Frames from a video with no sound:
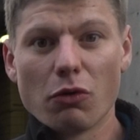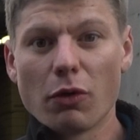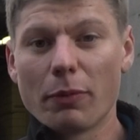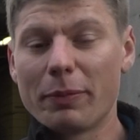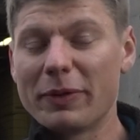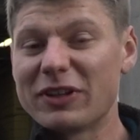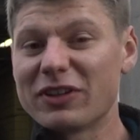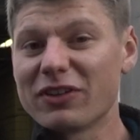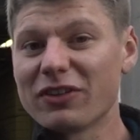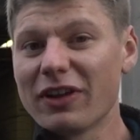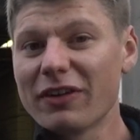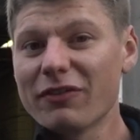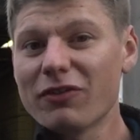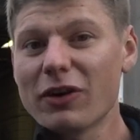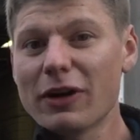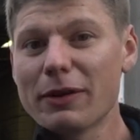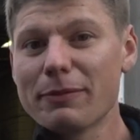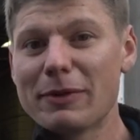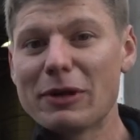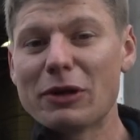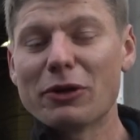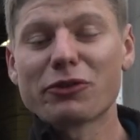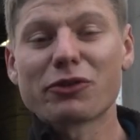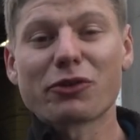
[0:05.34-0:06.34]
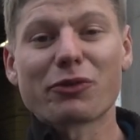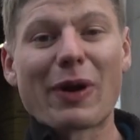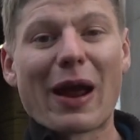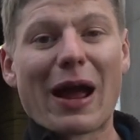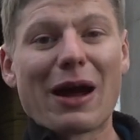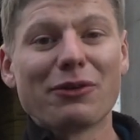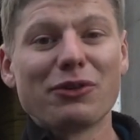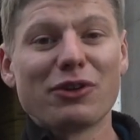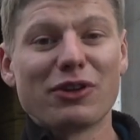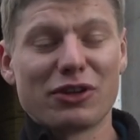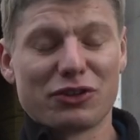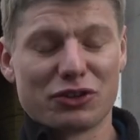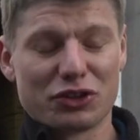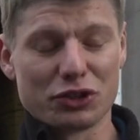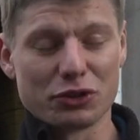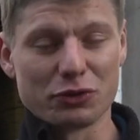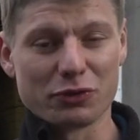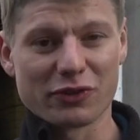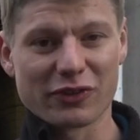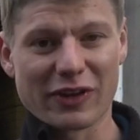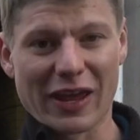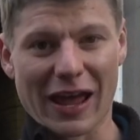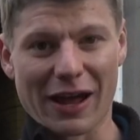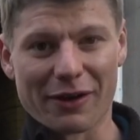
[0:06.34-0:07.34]
will be delivering meals around the
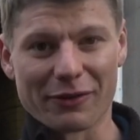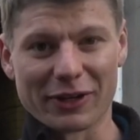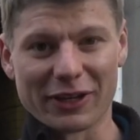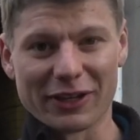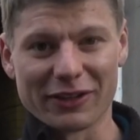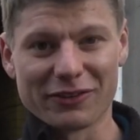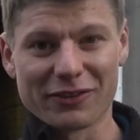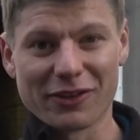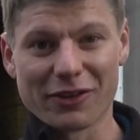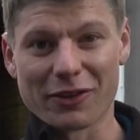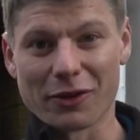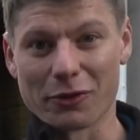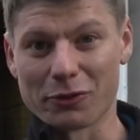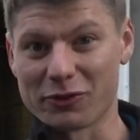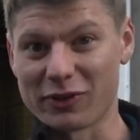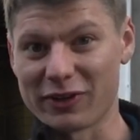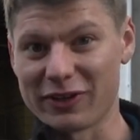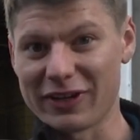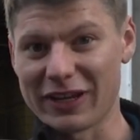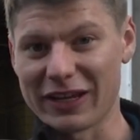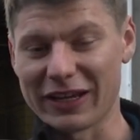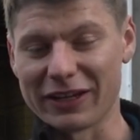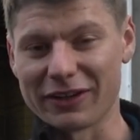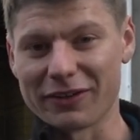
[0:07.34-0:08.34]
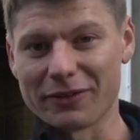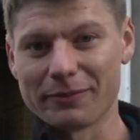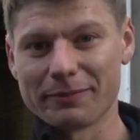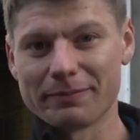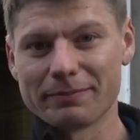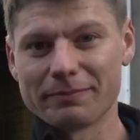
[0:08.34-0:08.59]
Deschutes County to those in need.